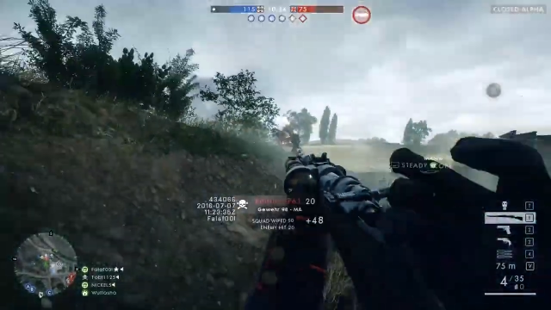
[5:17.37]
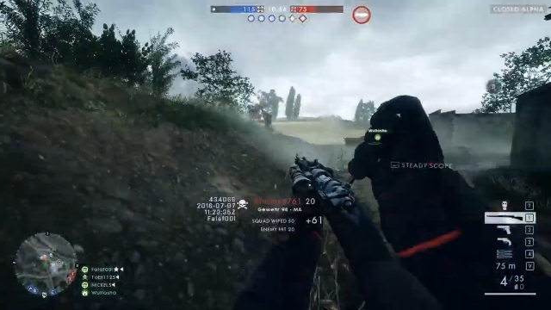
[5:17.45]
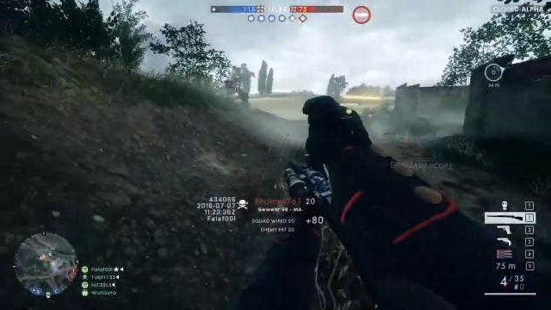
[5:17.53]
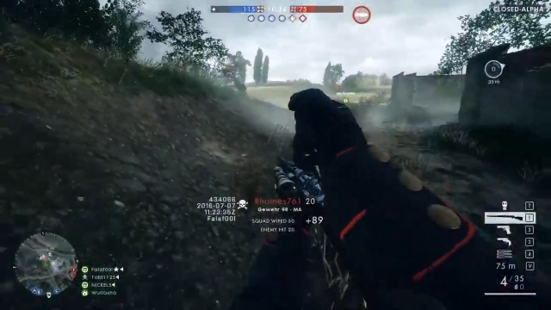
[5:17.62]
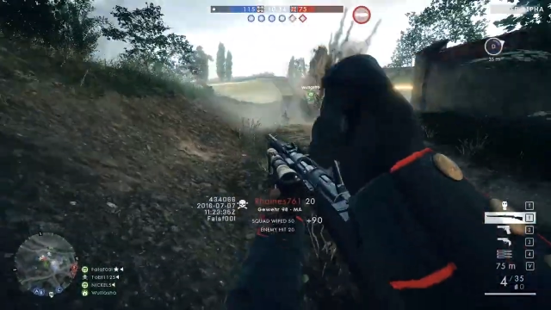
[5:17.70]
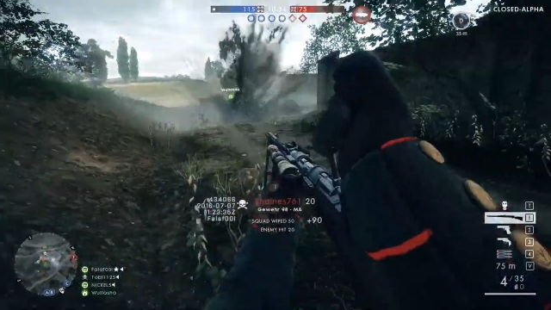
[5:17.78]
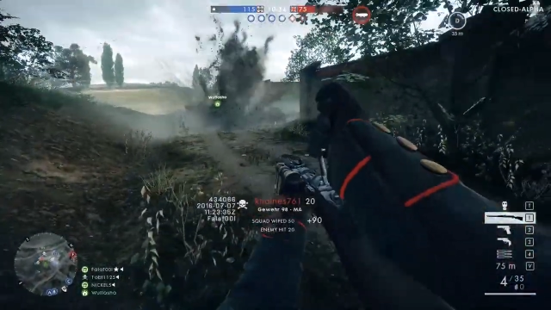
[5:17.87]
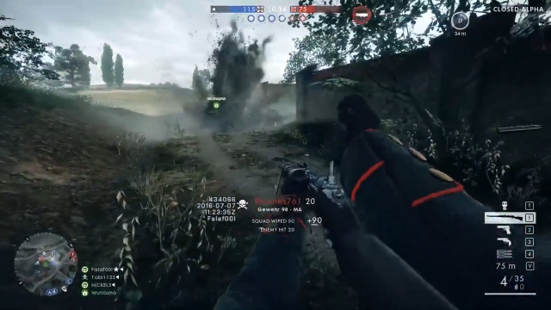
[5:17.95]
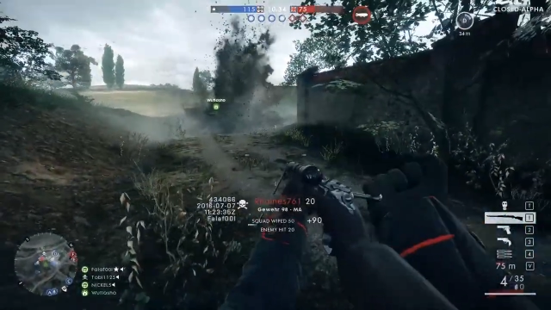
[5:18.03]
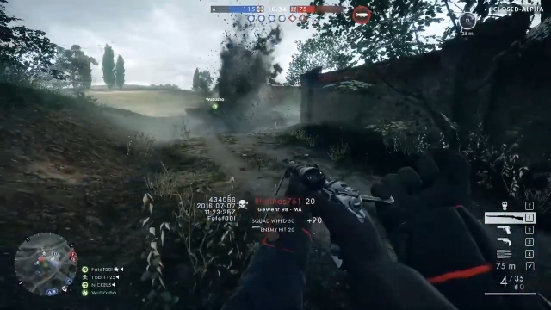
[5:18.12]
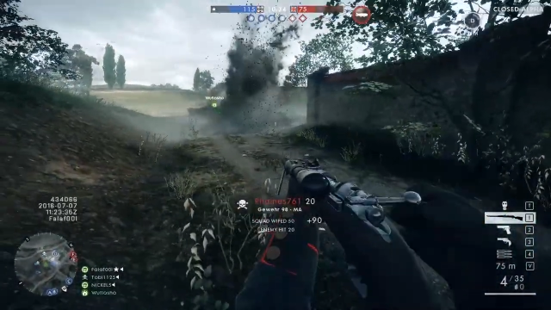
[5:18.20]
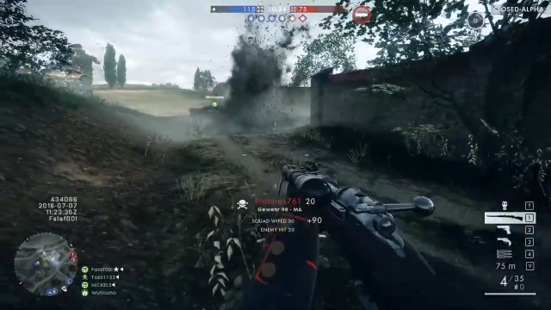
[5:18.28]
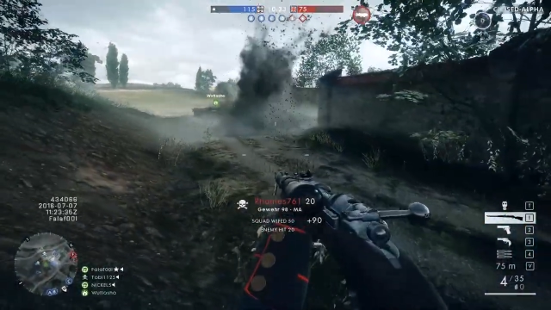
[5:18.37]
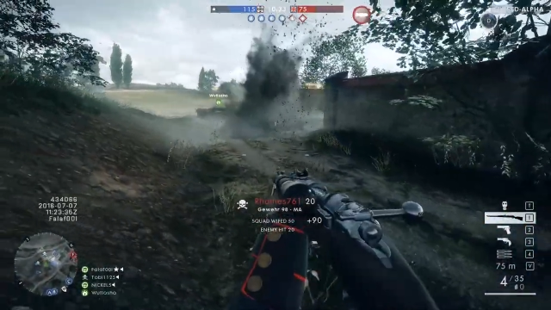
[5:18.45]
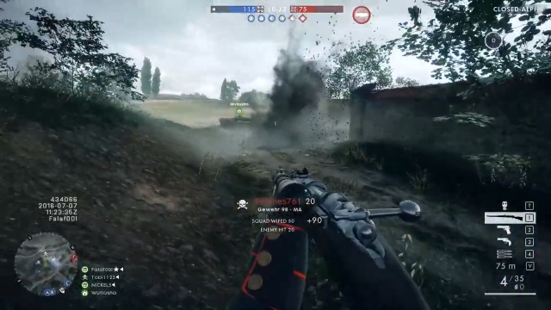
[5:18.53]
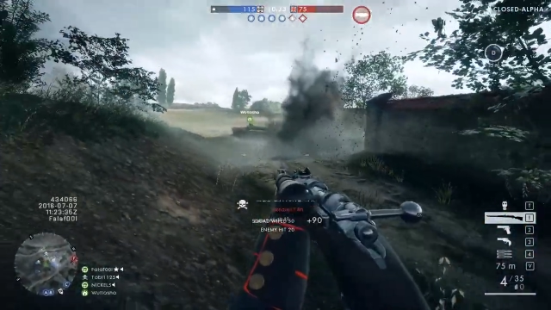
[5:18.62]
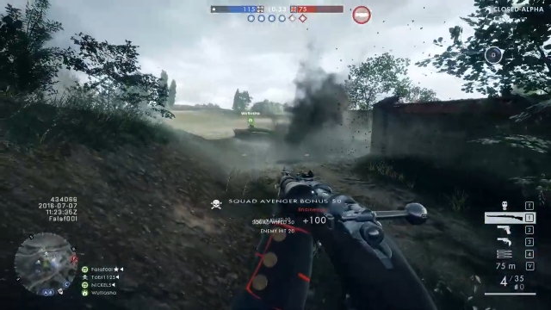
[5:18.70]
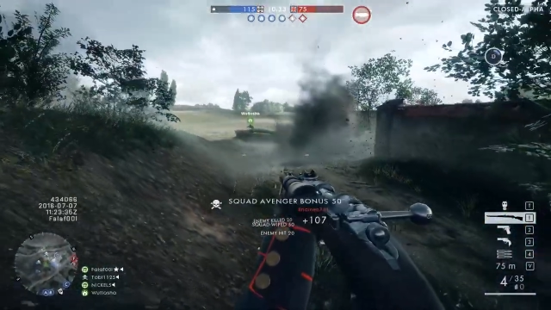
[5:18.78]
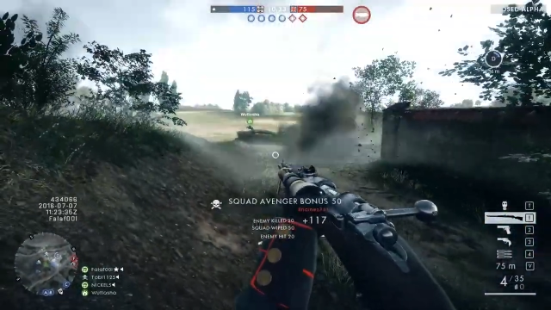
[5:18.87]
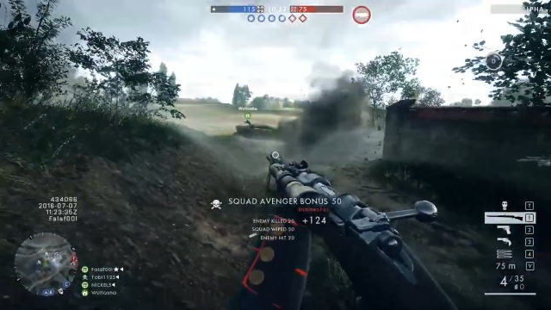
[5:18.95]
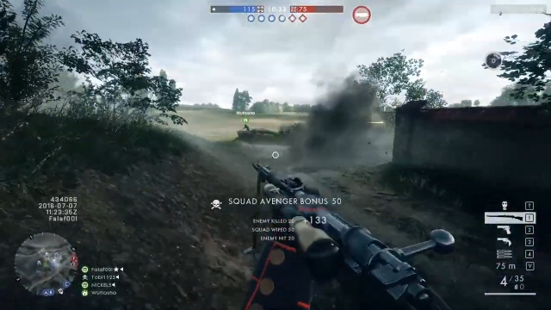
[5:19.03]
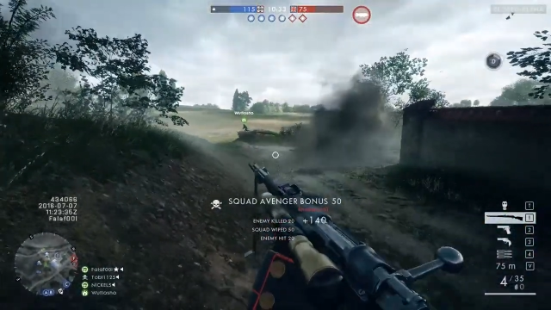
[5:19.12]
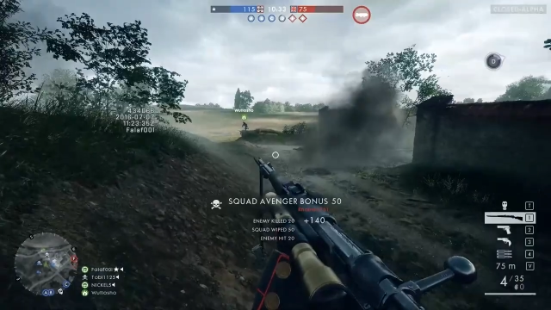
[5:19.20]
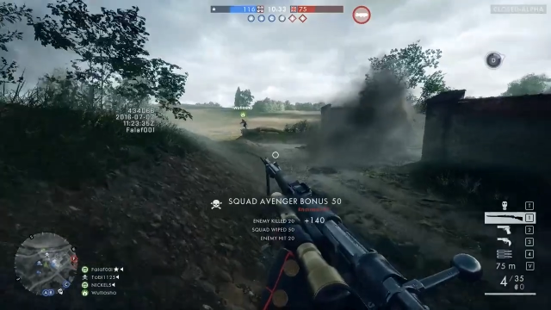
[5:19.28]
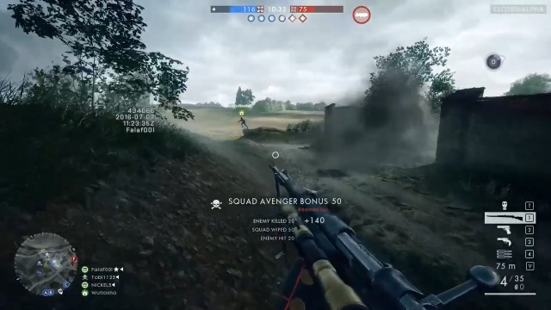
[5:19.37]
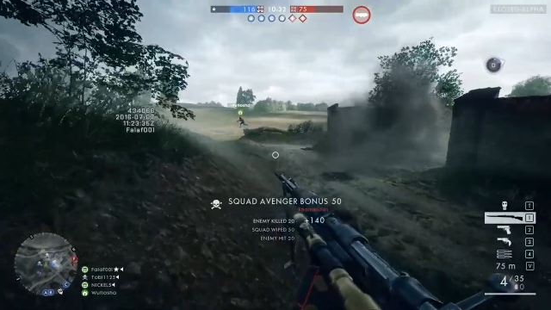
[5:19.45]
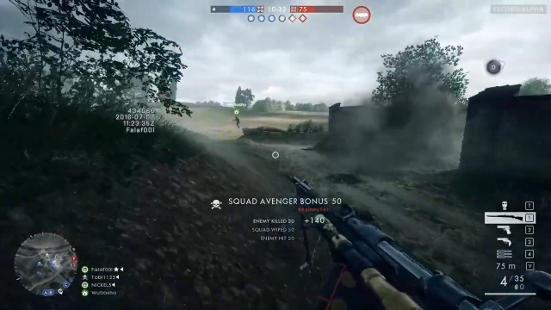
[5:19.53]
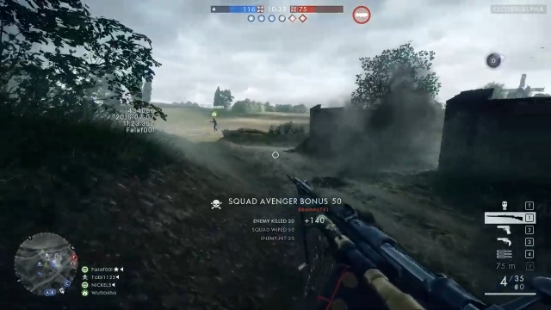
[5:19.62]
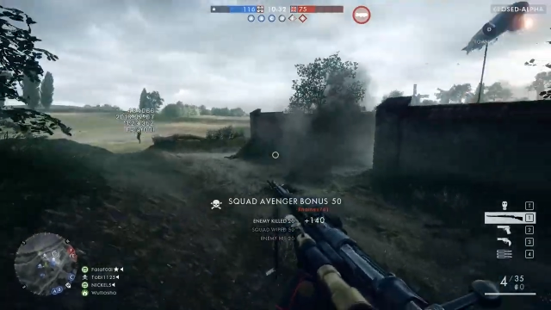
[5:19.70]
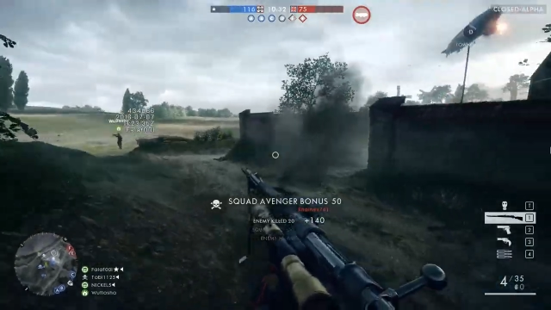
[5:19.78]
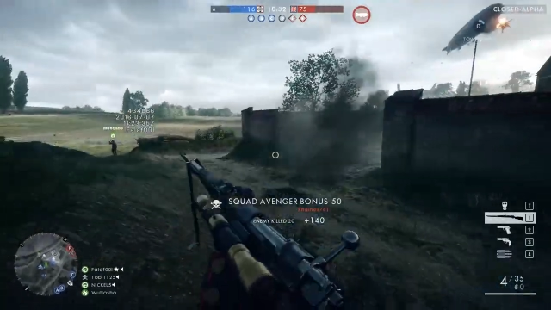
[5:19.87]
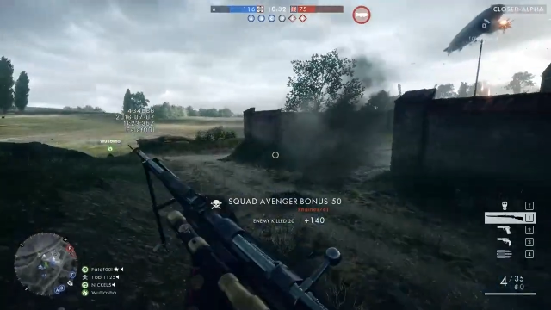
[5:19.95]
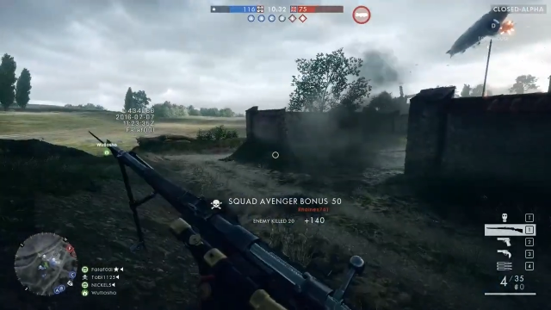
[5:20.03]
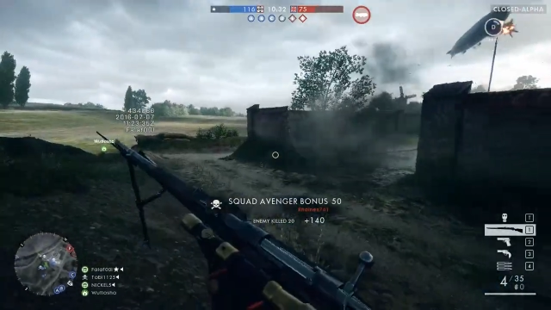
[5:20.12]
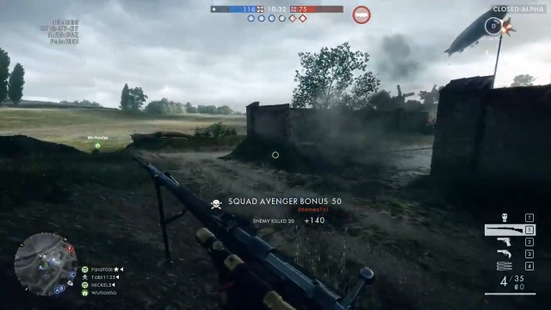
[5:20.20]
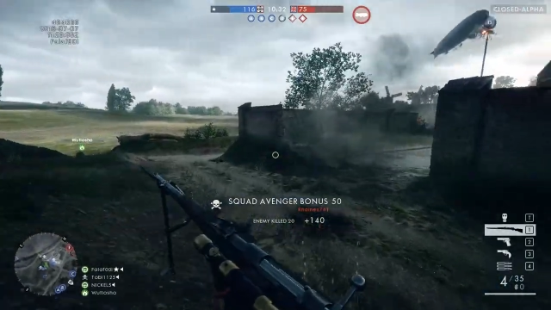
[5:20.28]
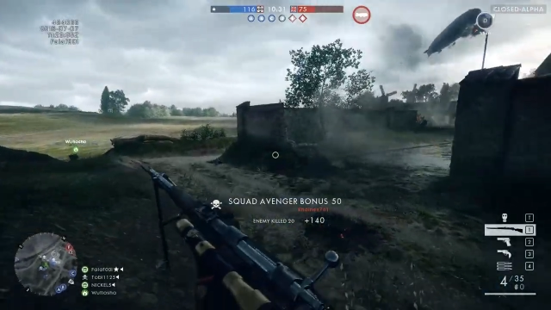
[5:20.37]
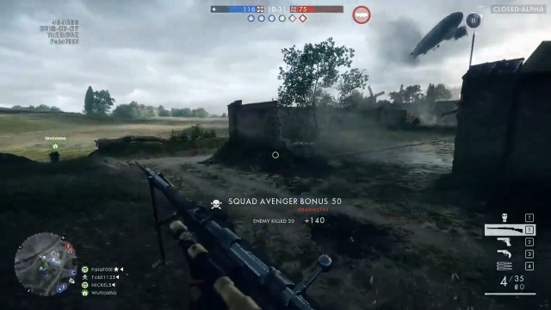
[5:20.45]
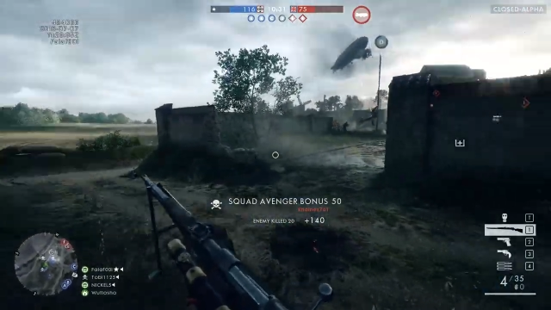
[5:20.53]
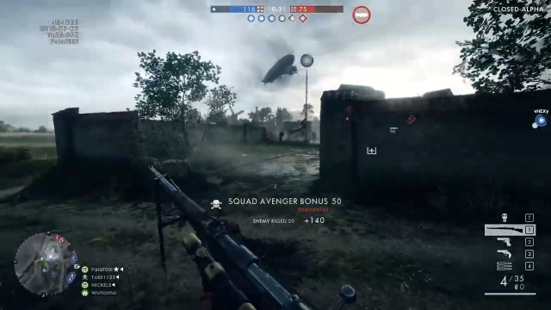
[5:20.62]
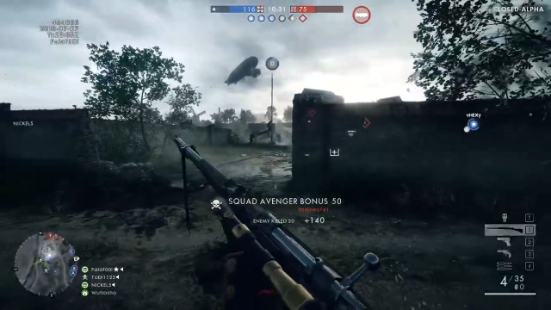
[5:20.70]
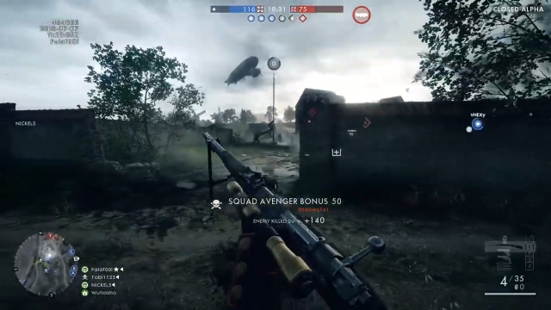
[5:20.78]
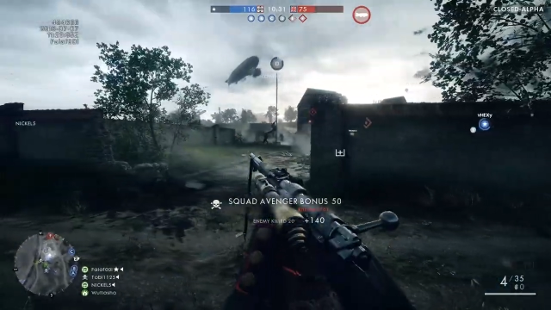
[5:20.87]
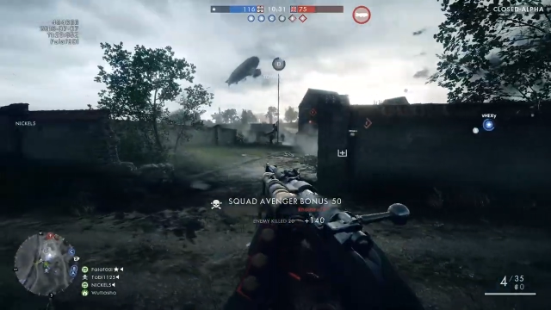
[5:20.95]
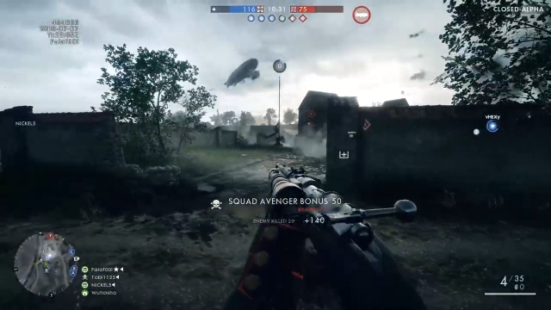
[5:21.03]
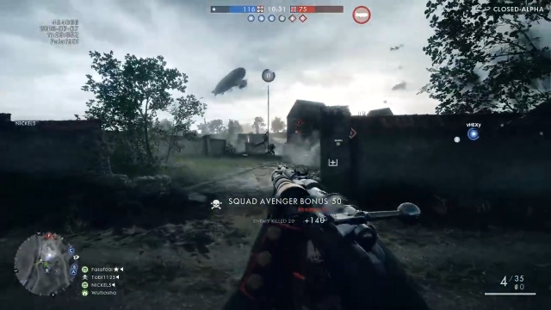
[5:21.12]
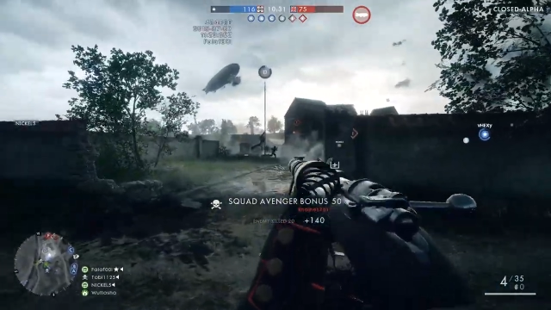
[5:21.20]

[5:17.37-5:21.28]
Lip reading: [unreadable: no face in view]